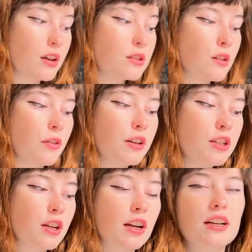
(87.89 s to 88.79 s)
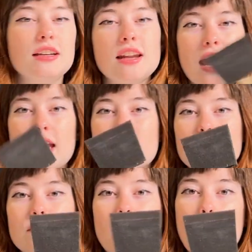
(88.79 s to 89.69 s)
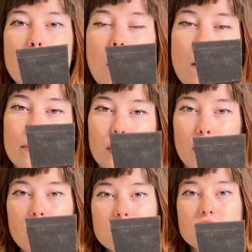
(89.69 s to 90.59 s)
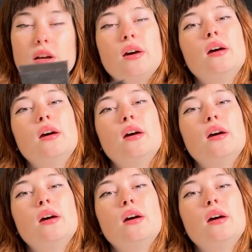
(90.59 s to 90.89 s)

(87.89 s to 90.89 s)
So first you're going to need a foam brush